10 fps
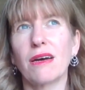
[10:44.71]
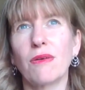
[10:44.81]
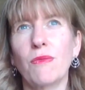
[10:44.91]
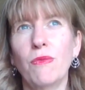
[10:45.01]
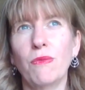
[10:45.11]

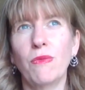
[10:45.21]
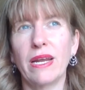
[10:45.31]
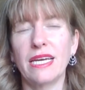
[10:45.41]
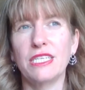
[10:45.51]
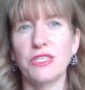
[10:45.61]

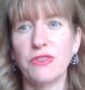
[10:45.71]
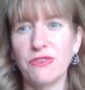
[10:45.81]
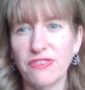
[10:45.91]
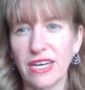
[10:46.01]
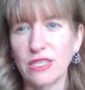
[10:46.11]
when I
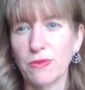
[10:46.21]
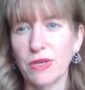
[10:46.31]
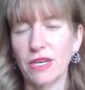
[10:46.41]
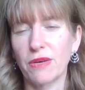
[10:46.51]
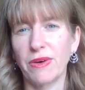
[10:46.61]
do find
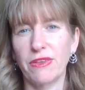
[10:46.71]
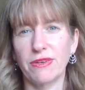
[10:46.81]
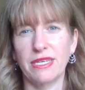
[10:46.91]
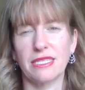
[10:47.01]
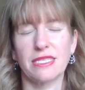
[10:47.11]
work,
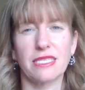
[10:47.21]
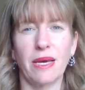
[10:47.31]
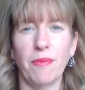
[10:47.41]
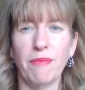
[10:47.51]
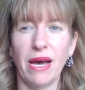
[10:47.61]
whether it's
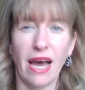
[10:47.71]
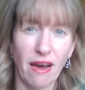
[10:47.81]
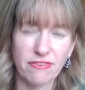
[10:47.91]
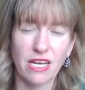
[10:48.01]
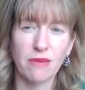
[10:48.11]
a
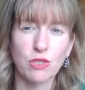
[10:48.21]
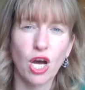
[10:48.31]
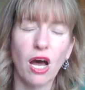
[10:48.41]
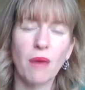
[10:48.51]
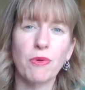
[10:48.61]
half-time
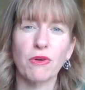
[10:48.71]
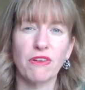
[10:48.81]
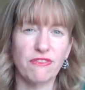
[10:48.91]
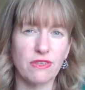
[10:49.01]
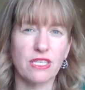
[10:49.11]
job
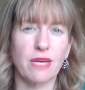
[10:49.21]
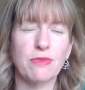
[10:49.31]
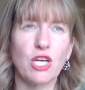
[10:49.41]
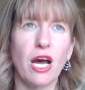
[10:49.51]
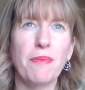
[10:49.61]
or a
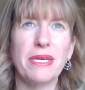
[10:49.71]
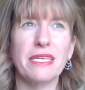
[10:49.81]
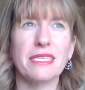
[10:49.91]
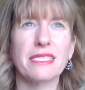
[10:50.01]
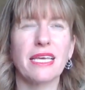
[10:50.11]
full-time job,
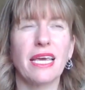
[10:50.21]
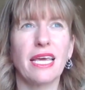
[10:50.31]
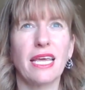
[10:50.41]
is,